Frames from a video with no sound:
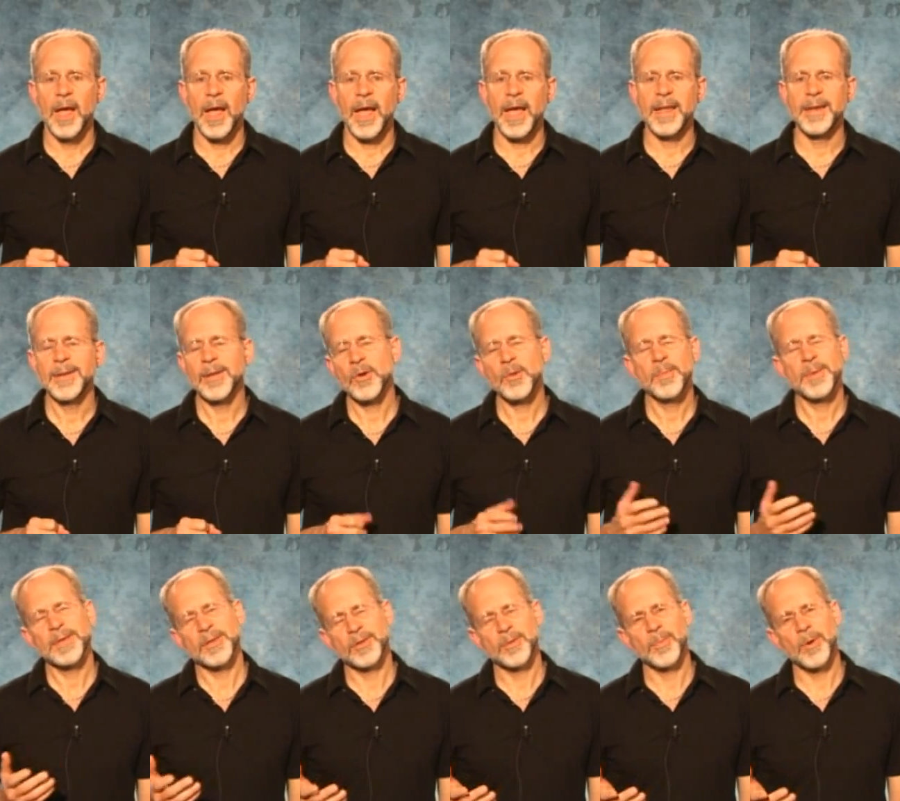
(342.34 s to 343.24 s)
And don't
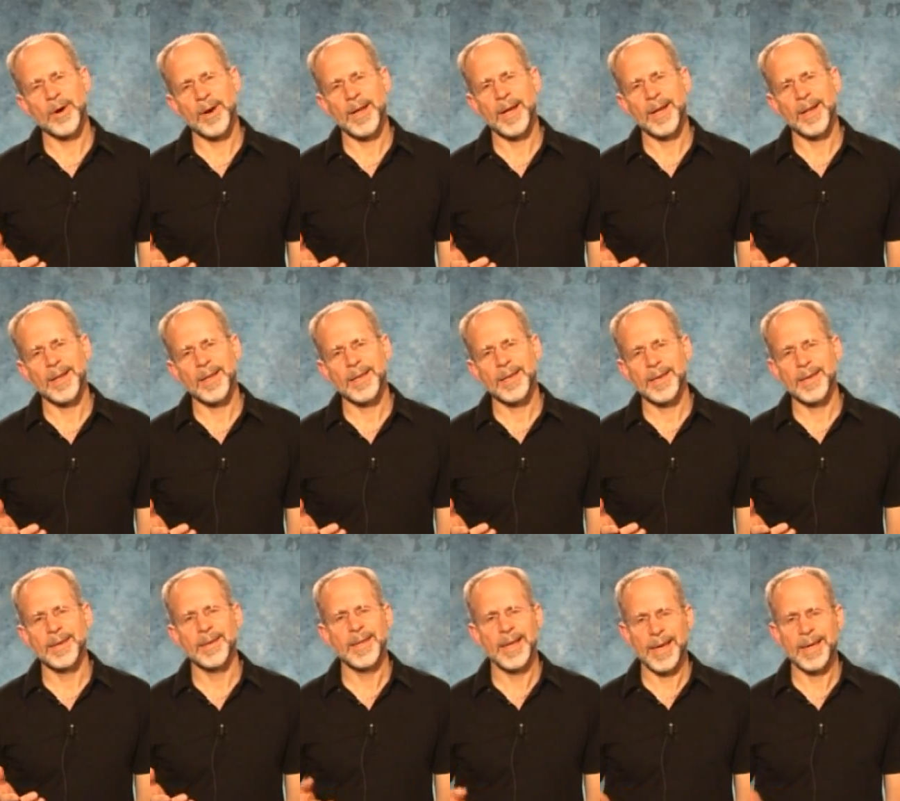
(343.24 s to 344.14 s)
be a smart aleck
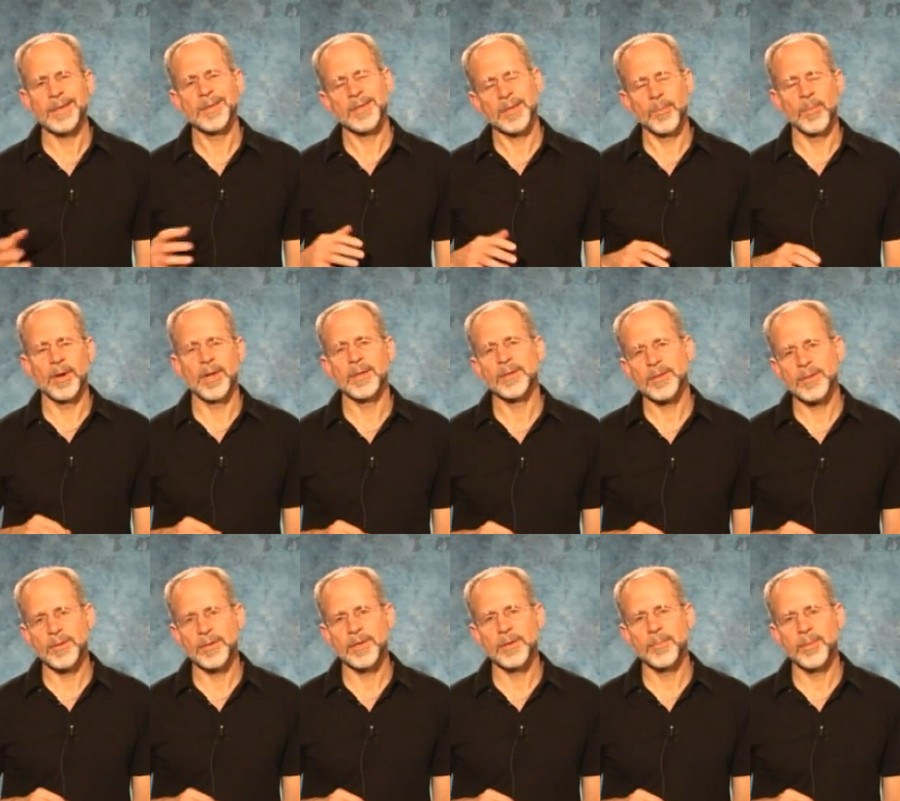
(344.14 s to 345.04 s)
and yank someone
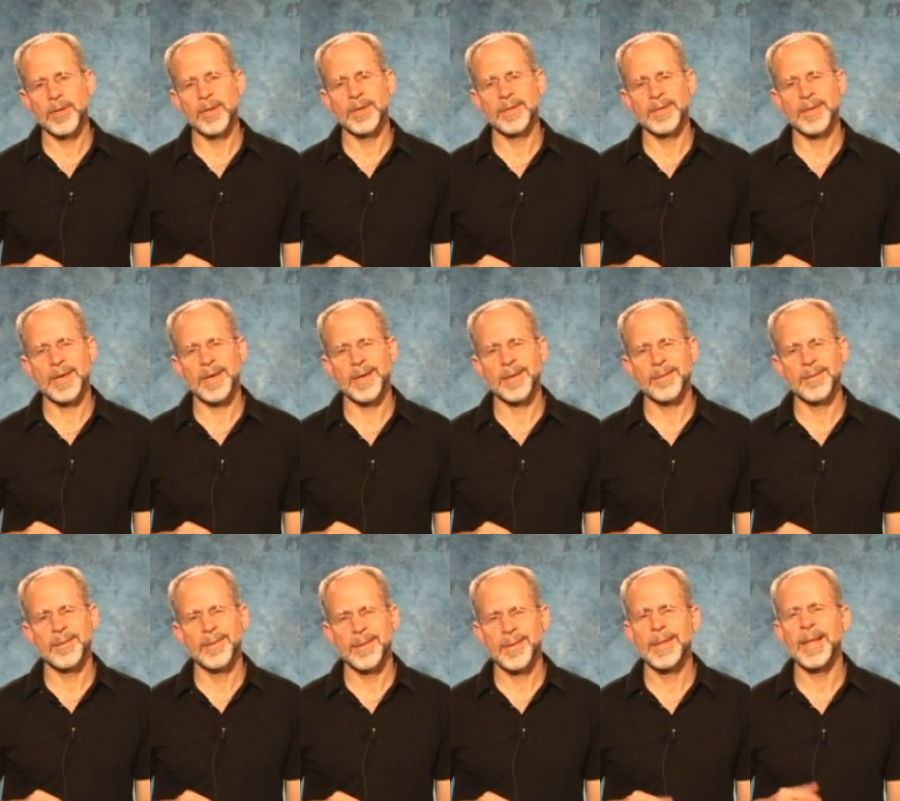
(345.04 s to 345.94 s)
else's earplugs
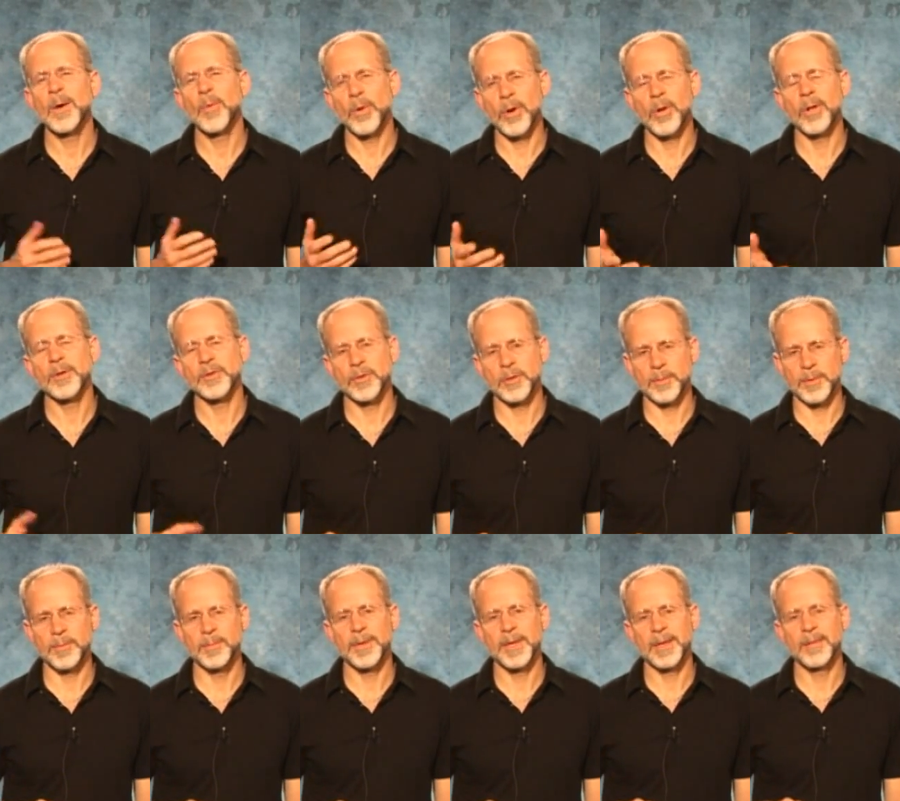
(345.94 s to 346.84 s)
out. That would also
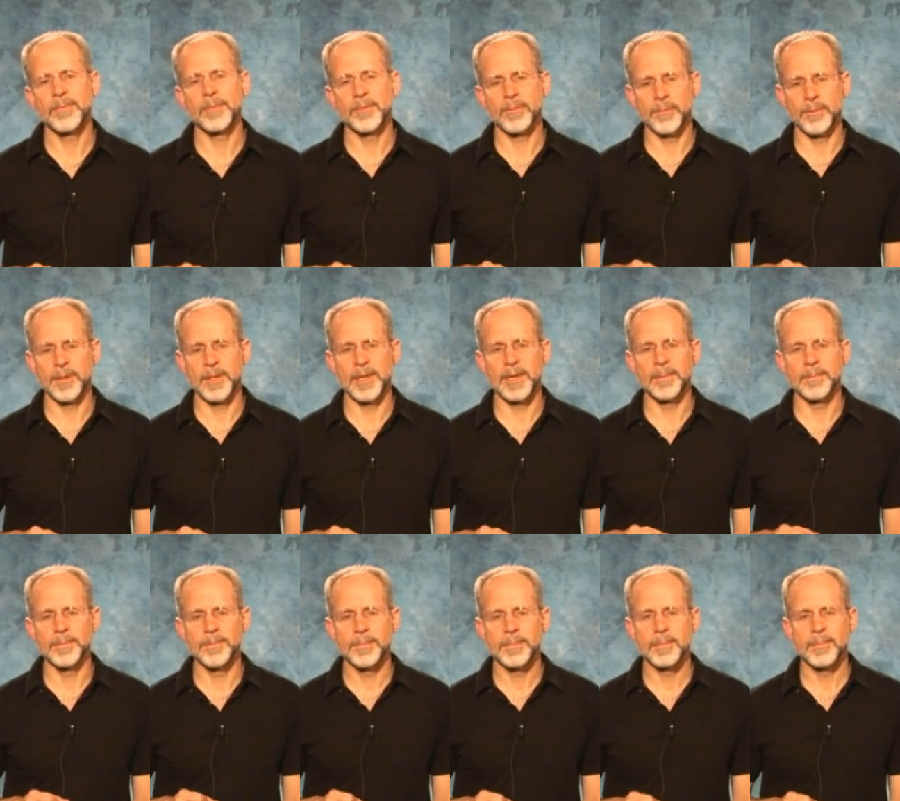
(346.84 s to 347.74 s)
be painful for
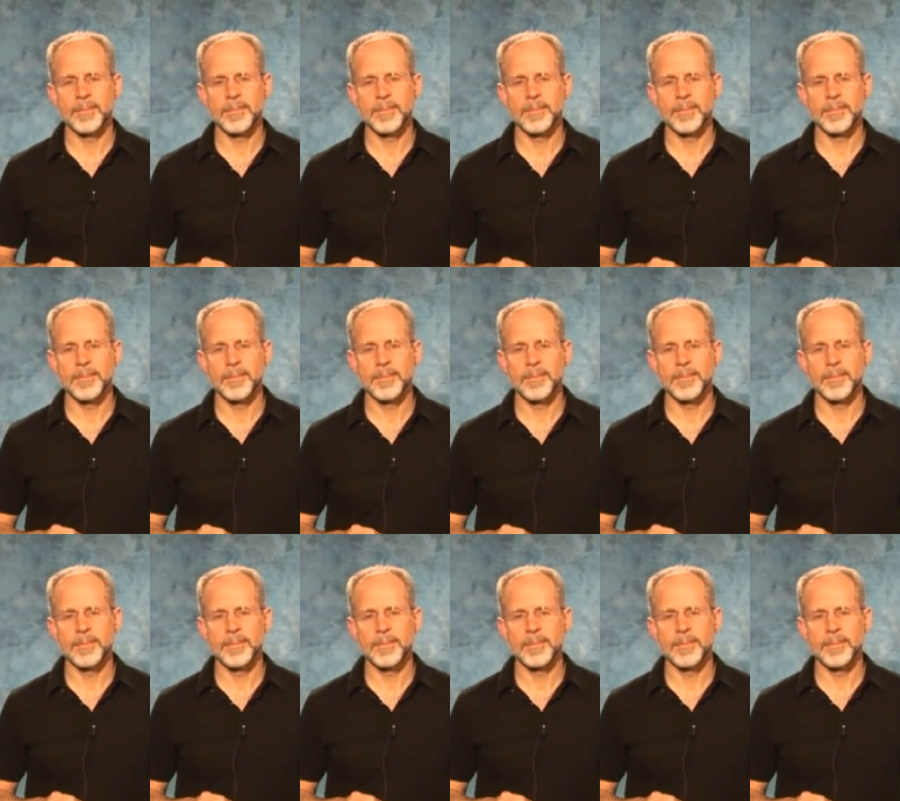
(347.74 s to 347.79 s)
them.